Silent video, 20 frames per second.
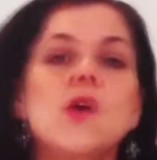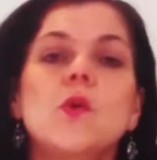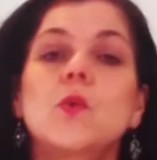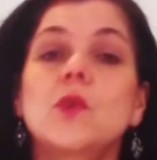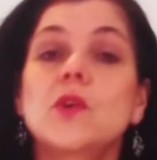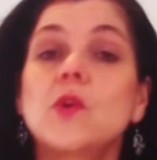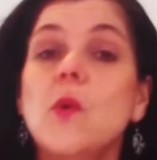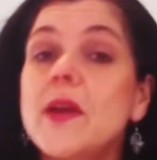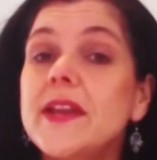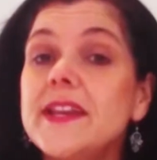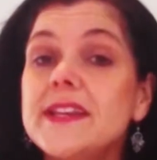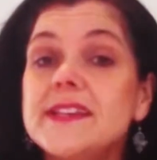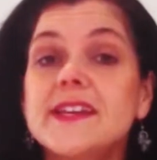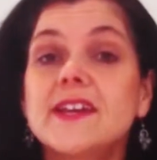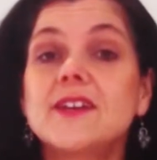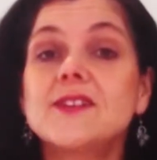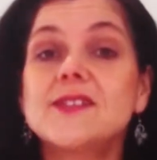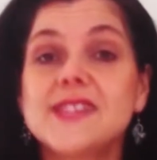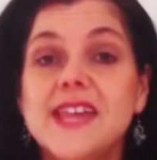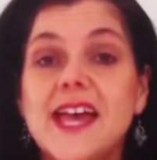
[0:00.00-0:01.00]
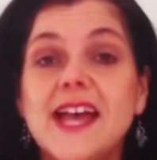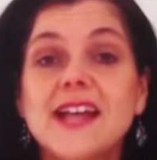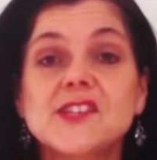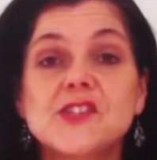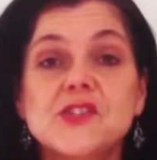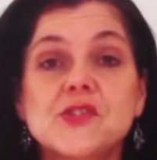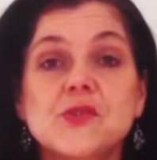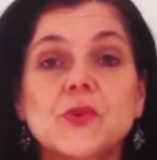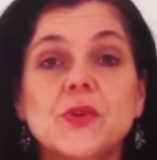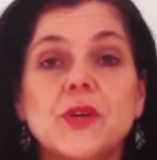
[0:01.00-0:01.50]
We're going to tell
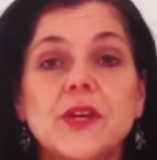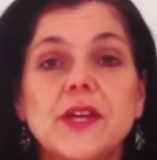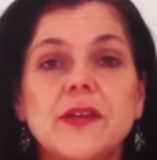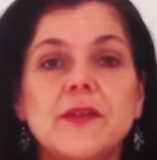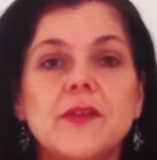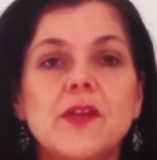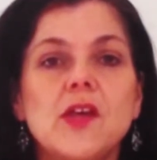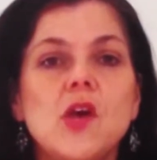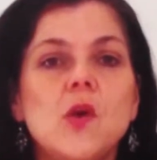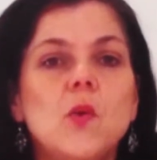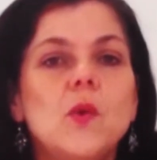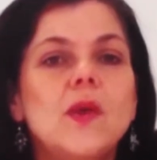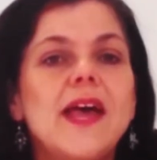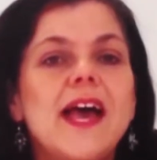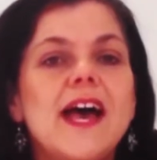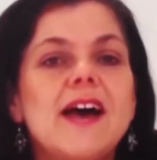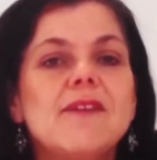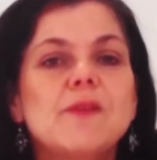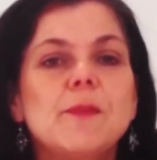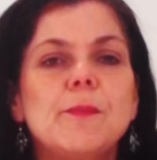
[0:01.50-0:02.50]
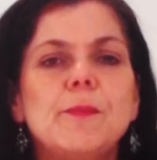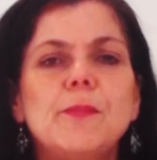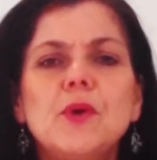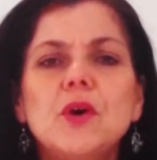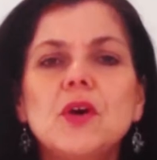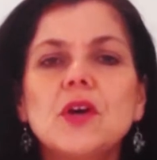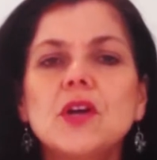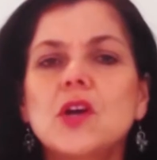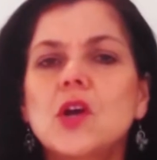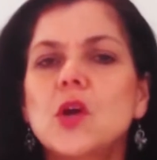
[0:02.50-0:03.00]
Zach's story. We'll have a
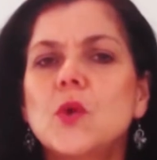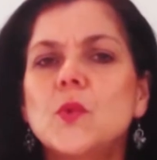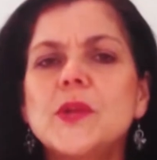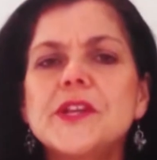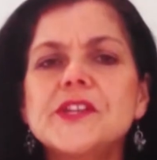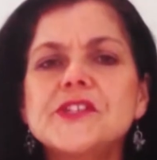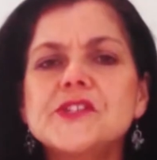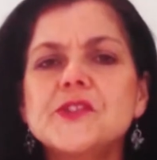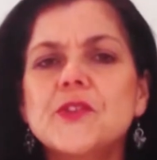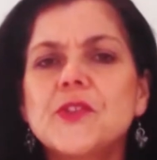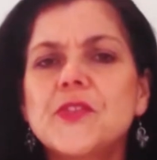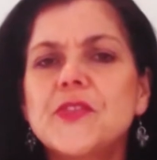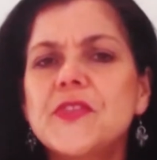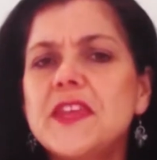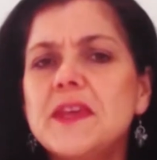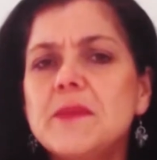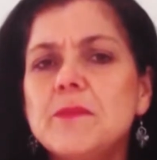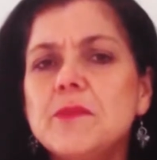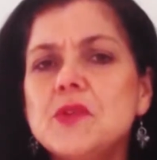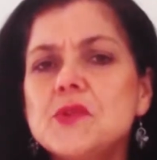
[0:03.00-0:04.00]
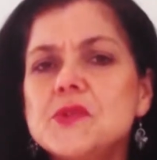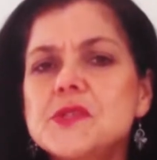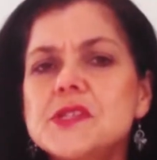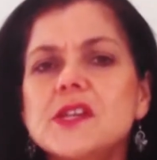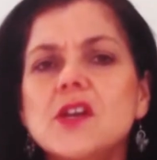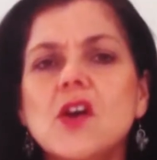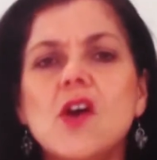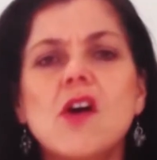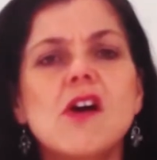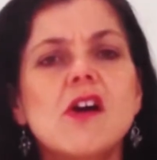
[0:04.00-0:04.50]
book, original theme
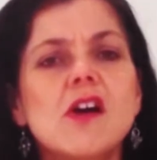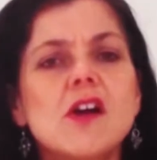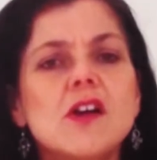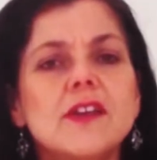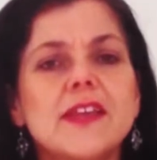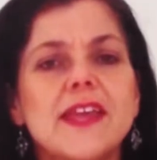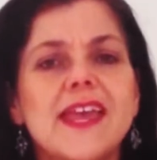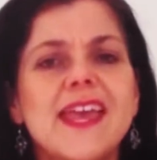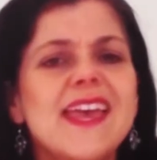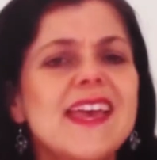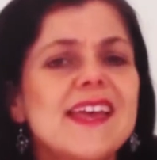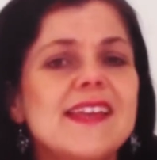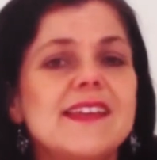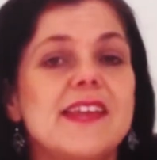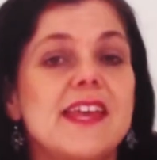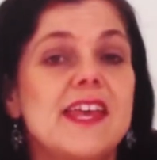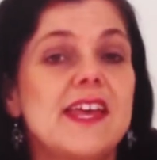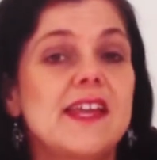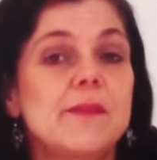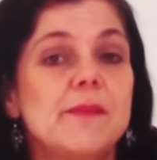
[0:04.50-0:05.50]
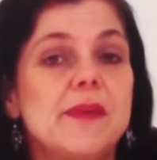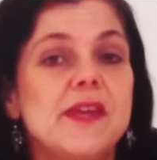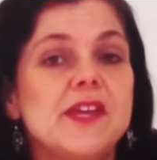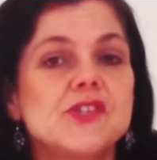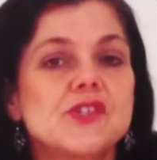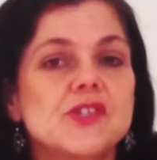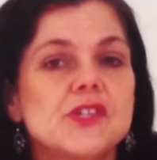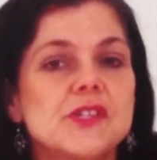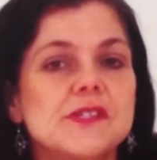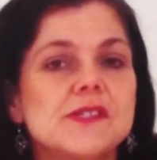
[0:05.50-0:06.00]
music, art, and
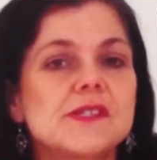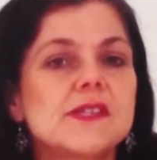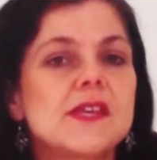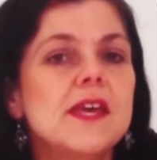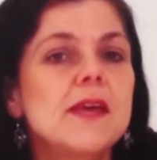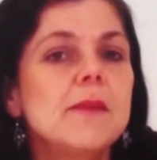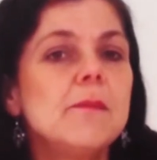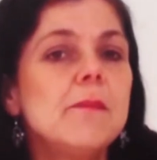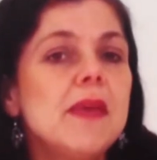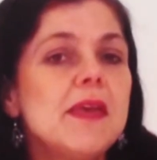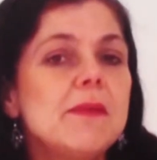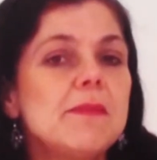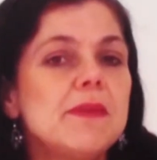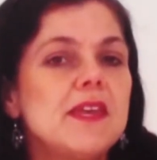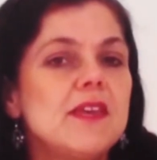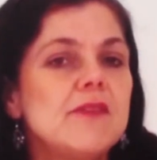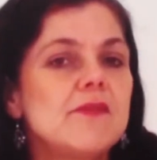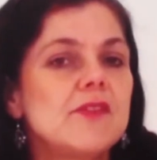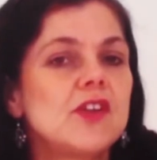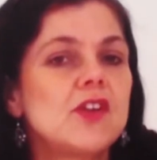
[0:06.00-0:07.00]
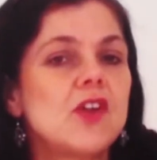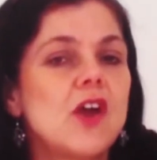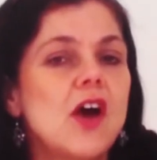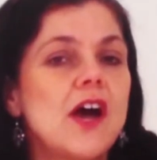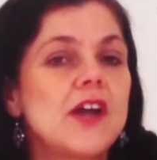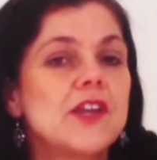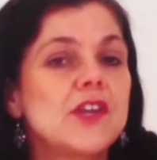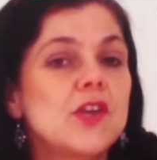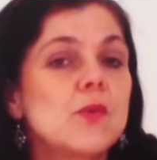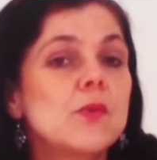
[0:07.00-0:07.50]
animations, maybe even an
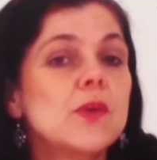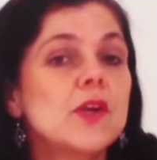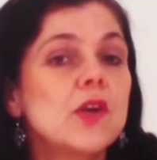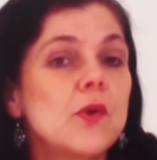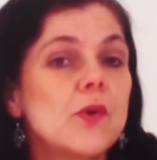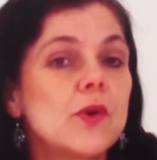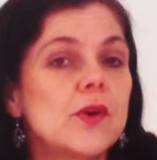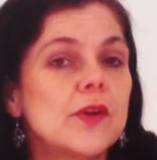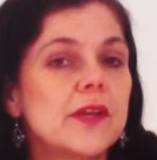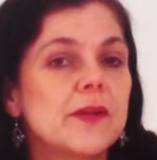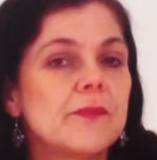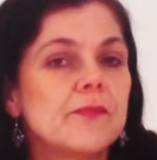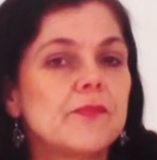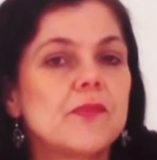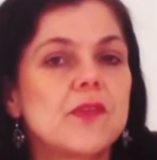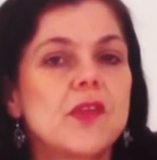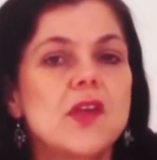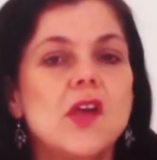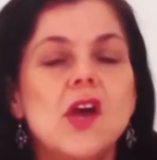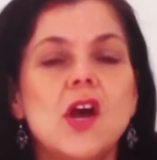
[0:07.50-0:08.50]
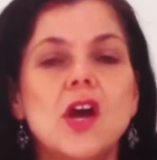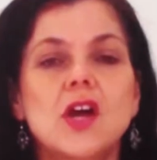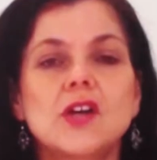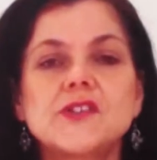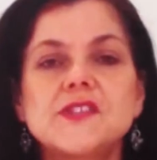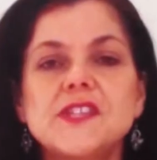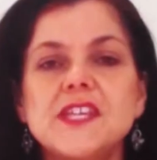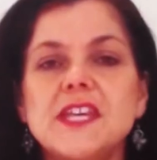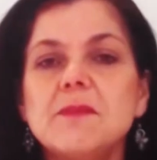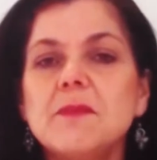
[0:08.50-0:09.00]
audio recording. Our
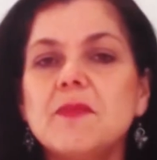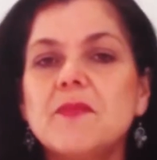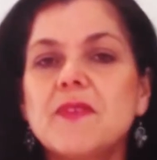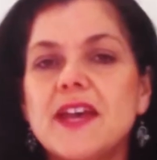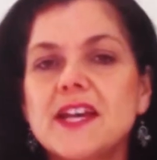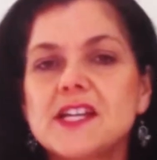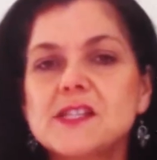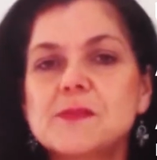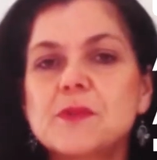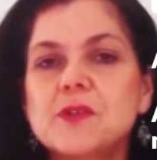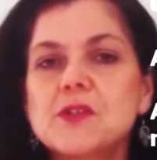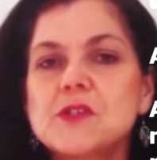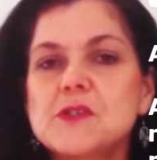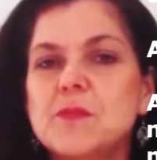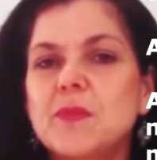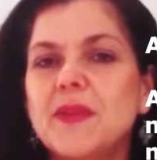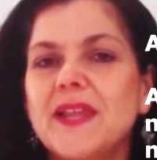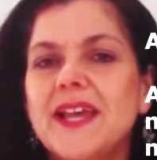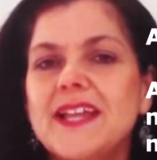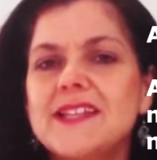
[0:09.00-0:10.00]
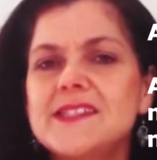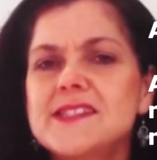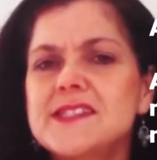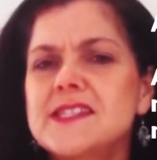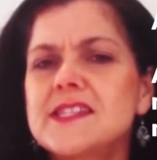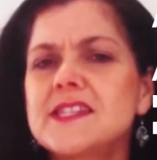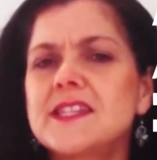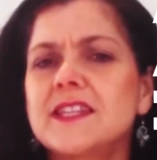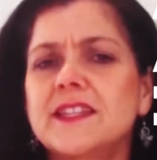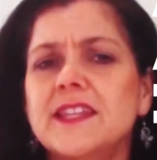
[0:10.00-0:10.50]
team of experts plans
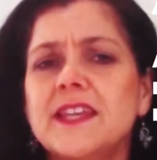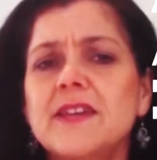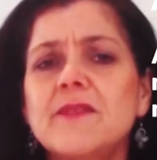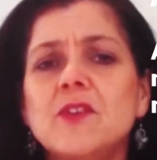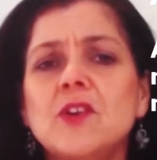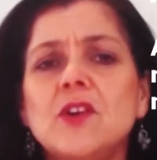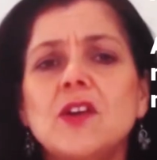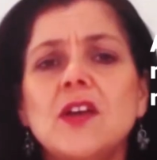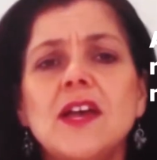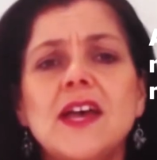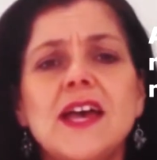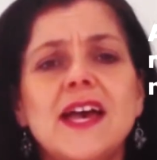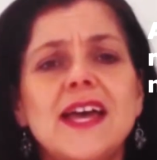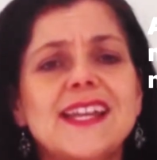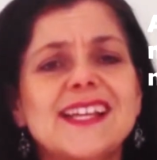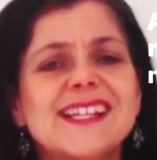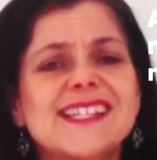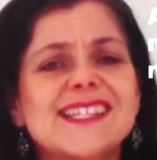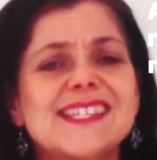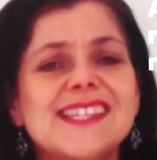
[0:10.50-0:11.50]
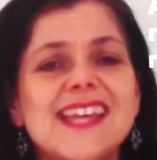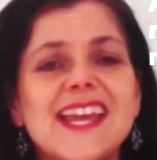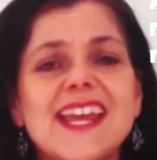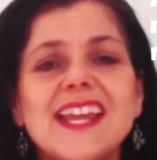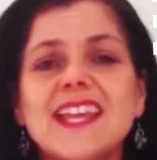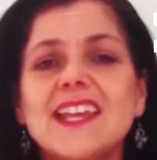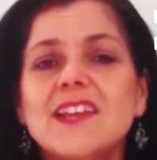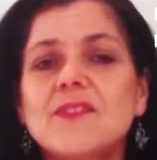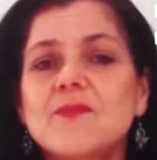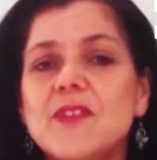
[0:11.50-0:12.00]
to deliver an
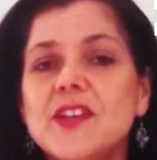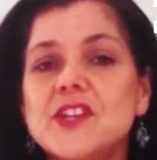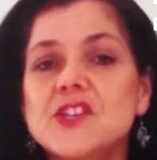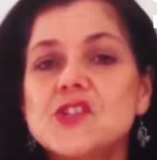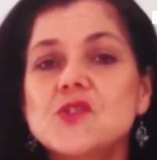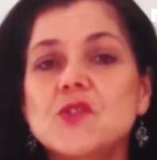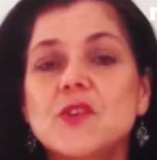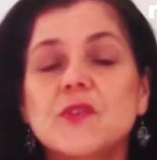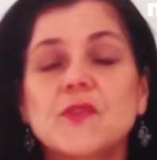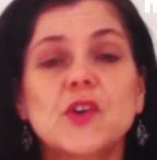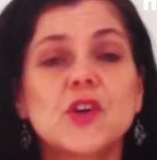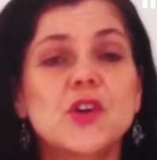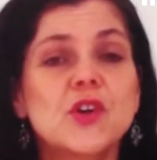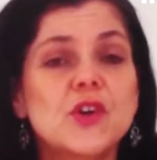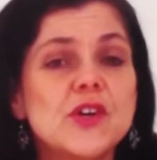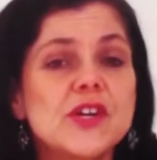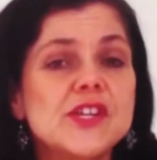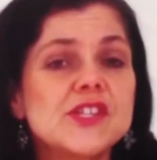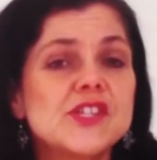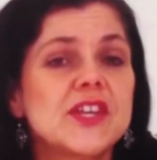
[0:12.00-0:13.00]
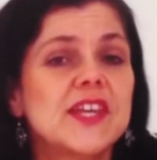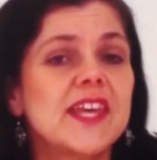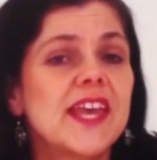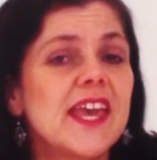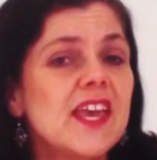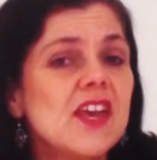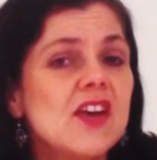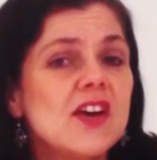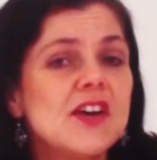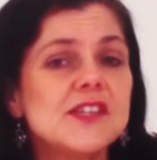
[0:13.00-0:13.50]
exciting adventure of courage and
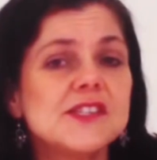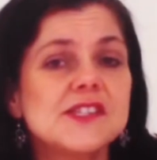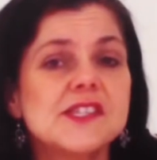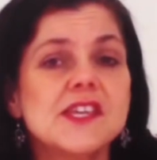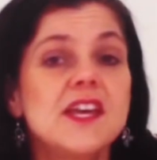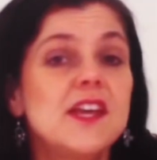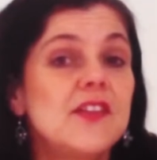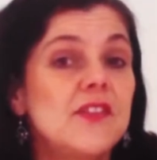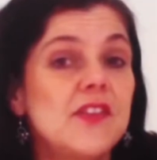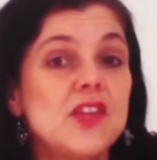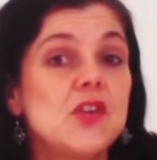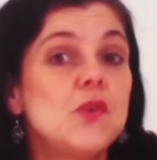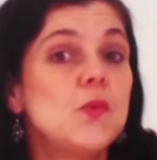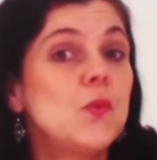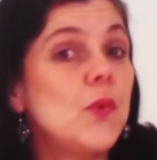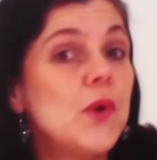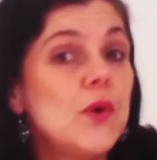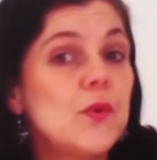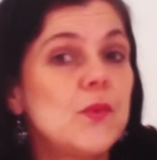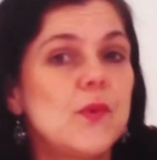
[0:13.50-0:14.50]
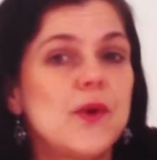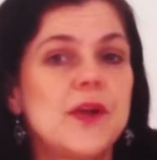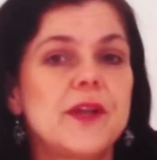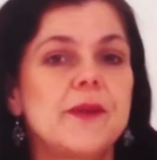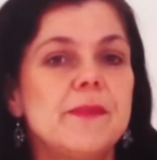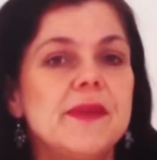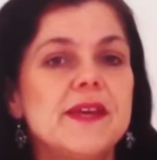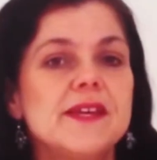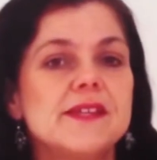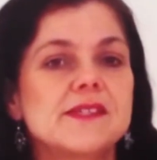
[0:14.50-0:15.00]
chaos that you won't want
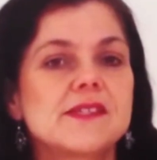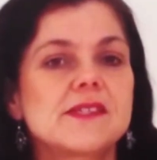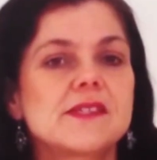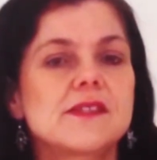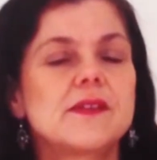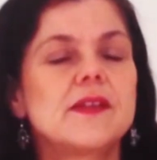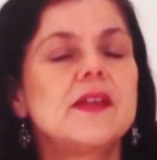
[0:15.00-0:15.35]
to miss.